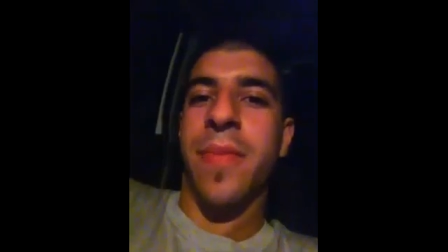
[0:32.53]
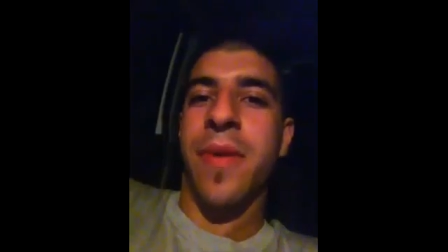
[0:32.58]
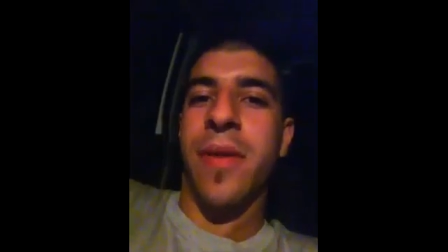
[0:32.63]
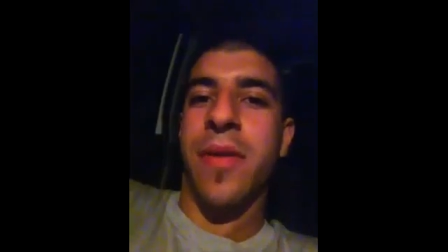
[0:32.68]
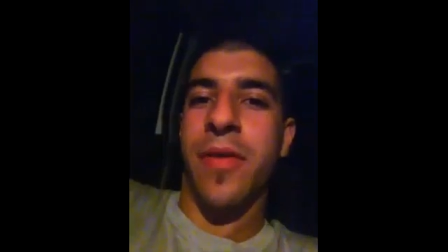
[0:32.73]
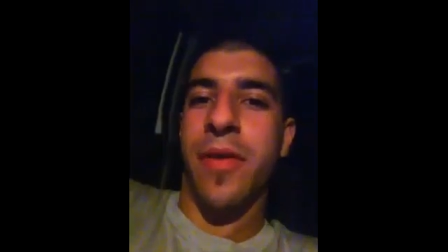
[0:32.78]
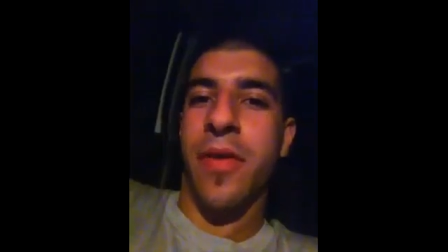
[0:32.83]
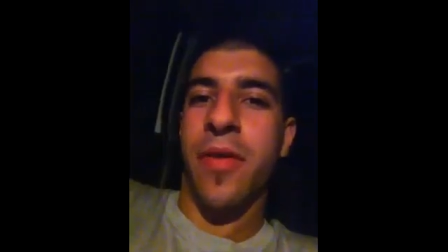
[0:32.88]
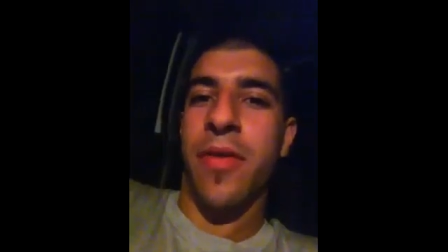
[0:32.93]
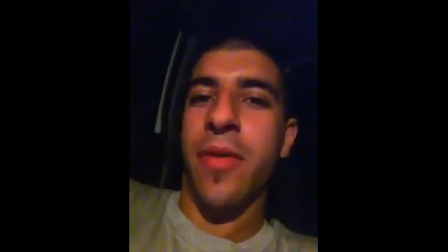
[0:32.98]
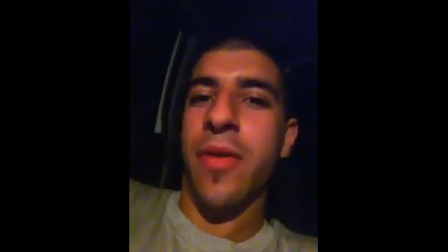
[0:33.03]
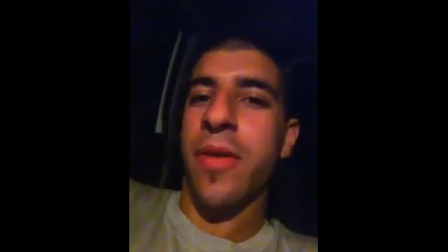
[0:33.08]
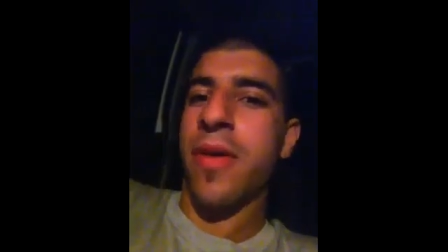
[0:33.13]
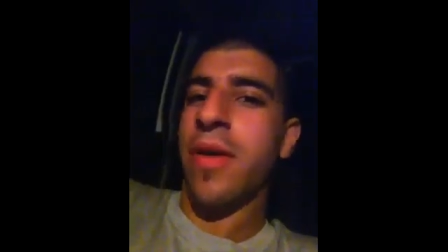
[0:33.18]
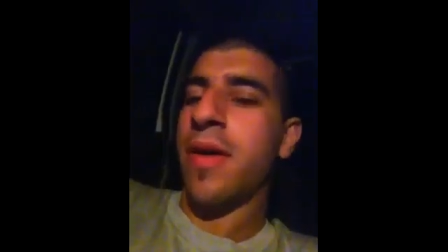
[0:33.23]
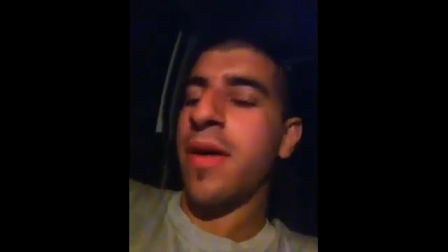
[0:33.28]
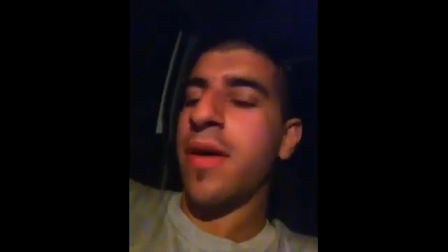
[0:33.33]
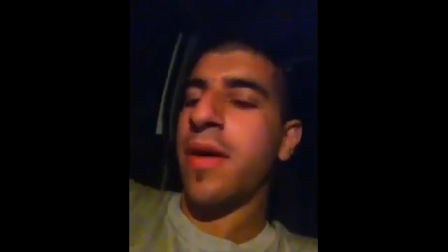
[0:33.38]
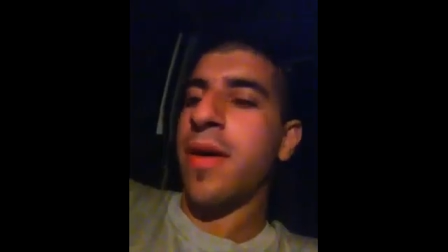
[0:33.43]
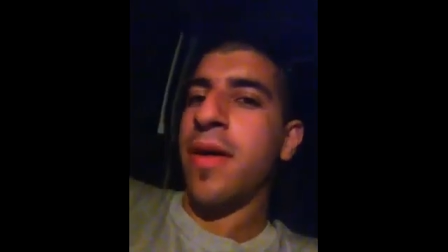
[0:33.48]
You know,
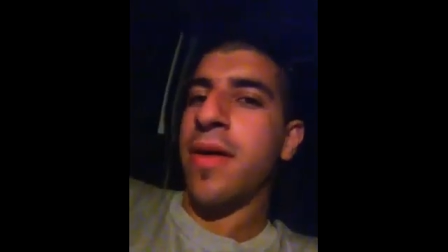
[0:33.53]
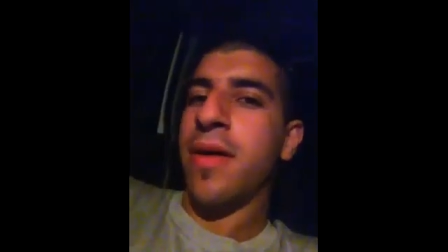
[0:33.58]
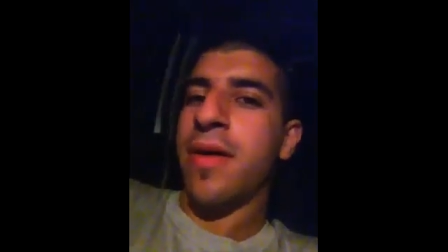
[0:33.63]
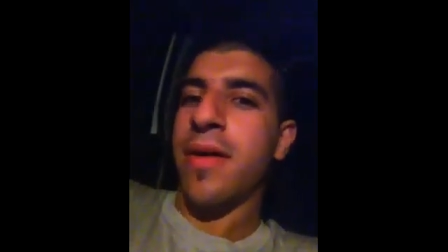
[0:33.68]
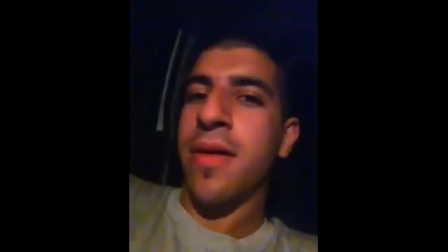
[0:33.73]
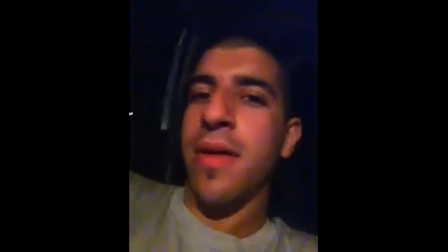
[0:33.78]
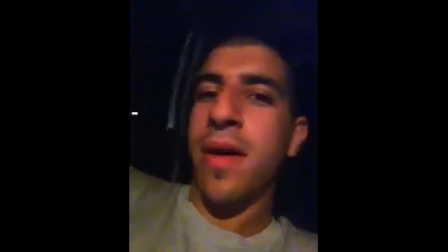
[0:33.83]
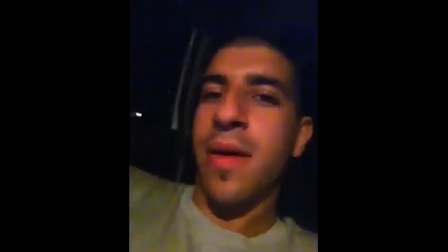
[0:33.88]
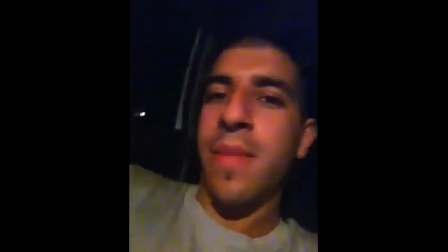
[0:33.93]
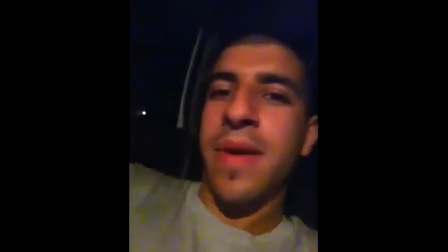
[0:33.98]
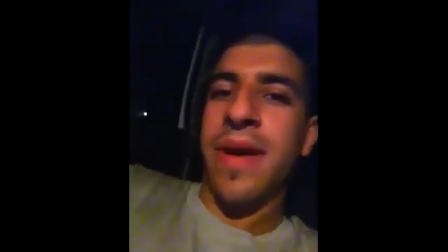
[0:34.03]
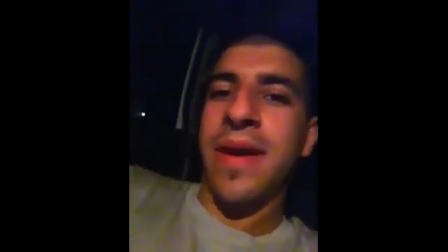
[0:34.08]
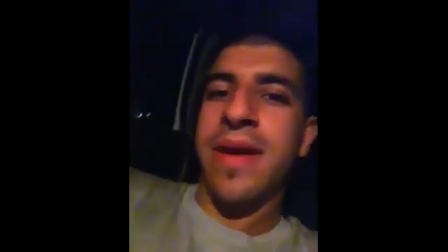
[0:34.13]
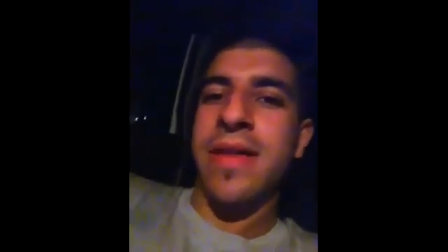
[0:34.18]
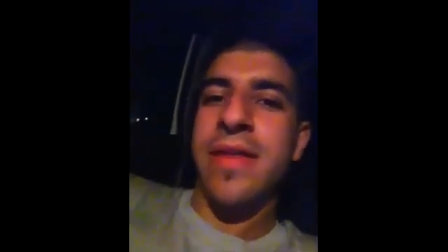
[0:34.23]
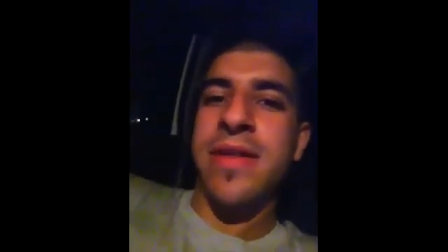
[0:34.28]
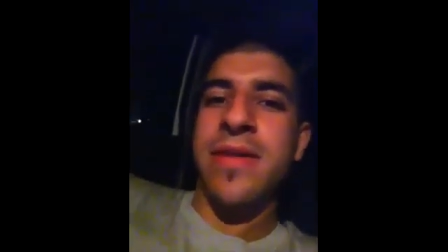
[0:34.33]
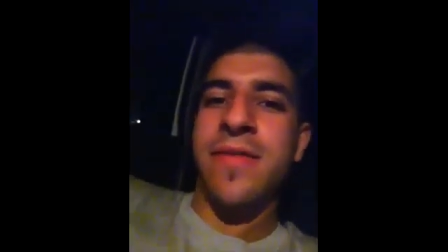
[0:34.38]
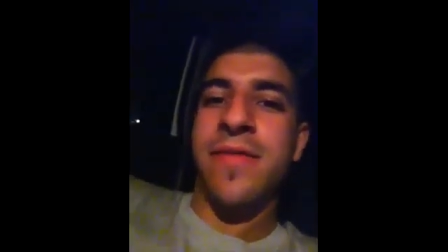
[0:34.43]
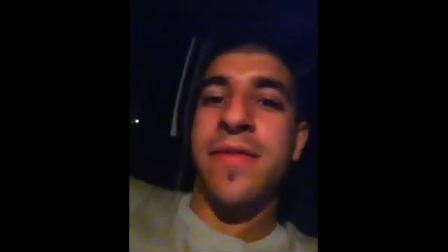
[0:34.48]
I'm
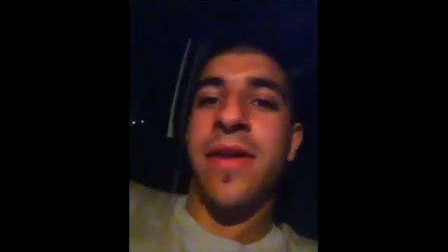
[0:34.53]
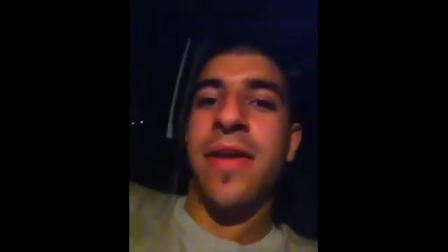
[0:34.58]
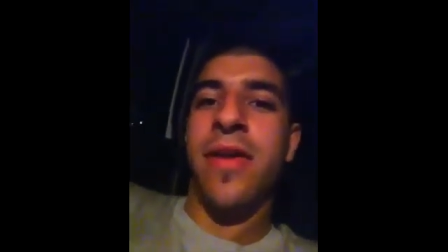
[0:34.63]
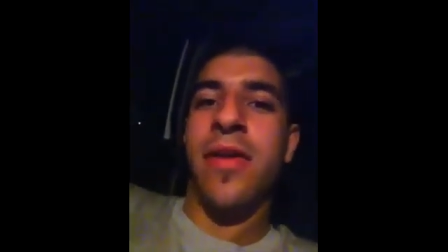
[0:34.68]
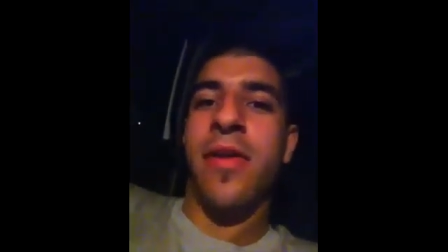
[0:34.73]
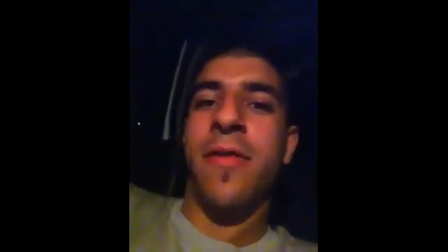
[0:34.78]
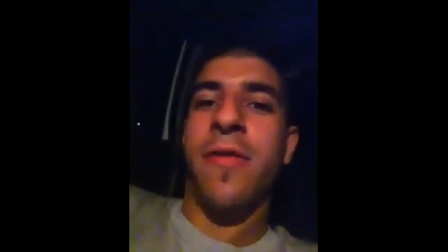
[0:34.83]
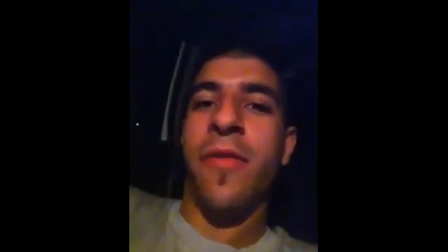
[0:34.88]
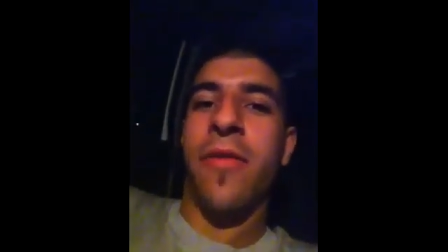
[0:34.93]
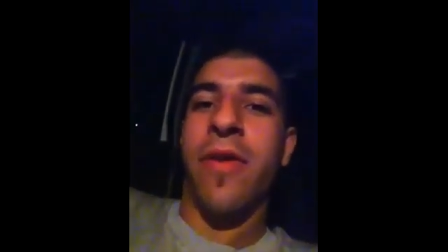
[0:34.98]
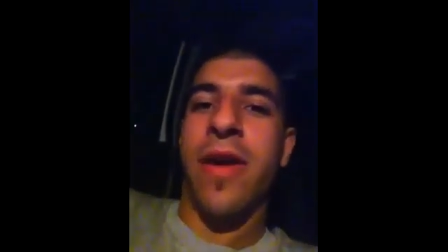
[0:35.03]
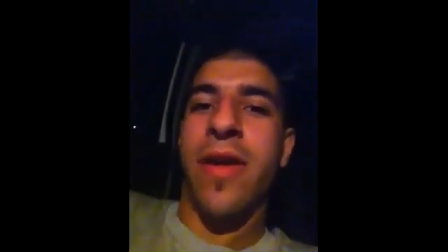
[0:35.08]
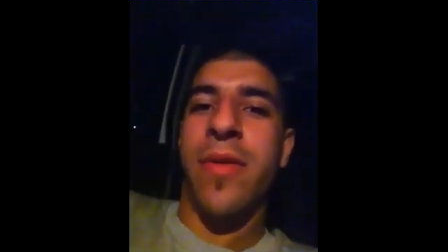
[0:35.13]
making this video for